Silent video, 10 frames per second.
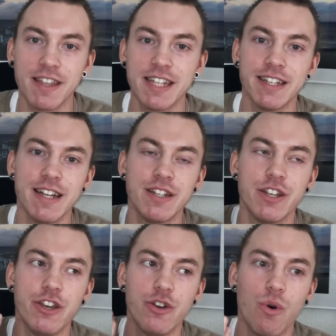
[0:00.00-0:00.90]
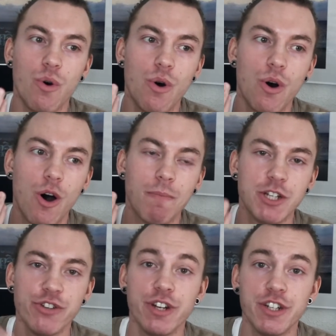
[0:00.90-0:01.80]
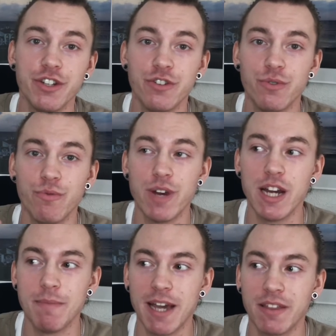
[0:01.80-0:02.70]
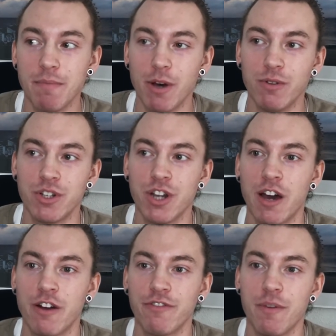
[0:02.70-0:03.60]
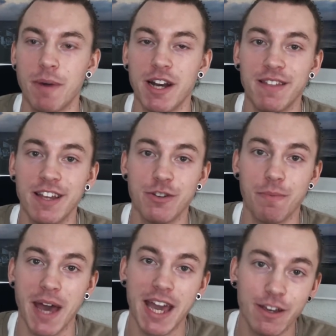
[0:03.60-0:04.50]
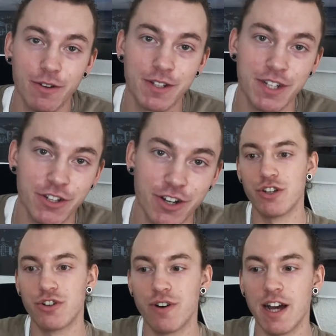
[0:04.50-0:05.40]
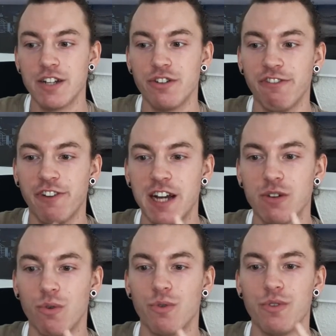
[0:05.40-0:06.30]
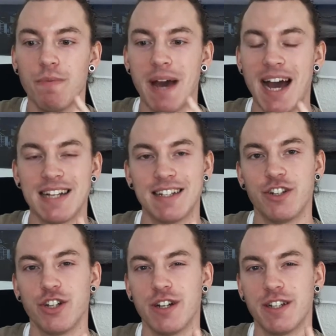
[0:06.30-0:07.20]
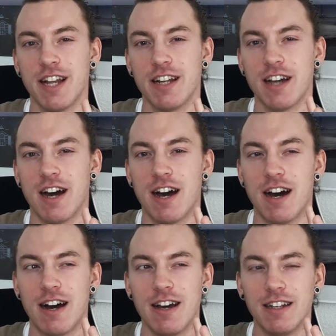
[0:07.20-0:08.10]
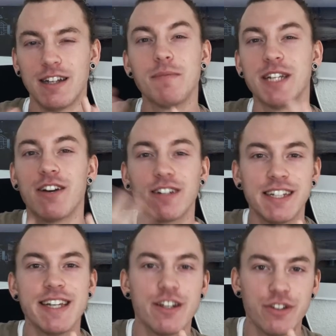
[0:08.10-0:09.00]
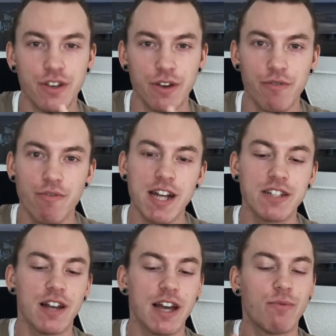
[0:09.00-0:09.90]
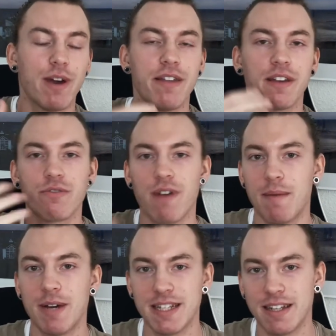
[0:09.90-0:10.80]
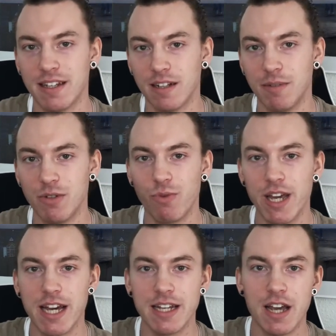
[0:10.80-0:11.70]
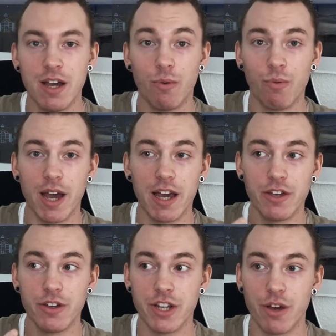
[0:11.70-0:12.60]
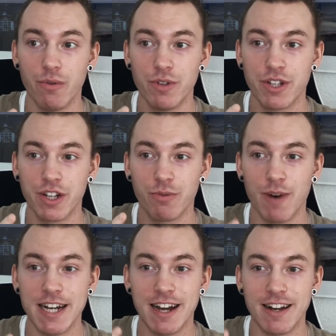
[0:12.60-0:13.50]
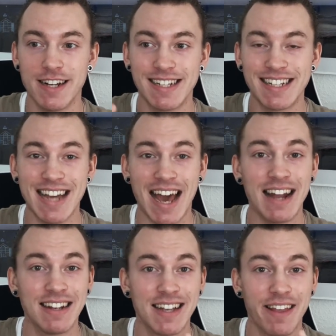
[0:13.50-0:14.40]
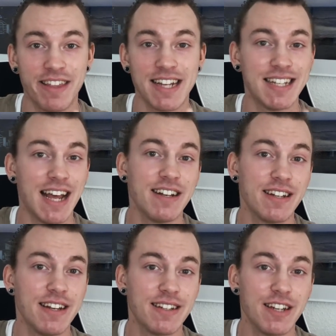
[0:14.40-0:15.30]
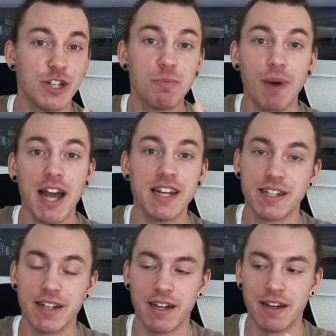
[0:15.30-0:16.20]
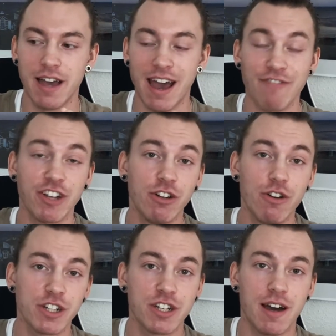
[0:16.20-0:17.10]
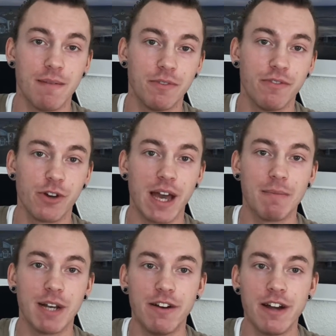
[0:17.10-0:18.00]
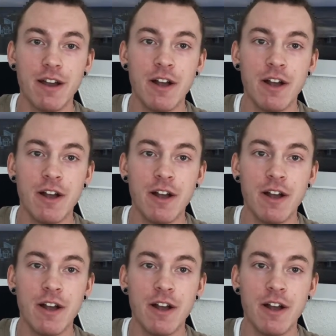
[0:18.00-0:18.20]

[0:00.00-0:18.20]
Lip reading: This is your opportunity to really make the most out of the money that you're paying your teacher. Try to find all the passages that are a little bit unclear to you, right? So like where the grammar is a little bit weird, where you don't quite understand the sentence despite having looked up the vocabulary.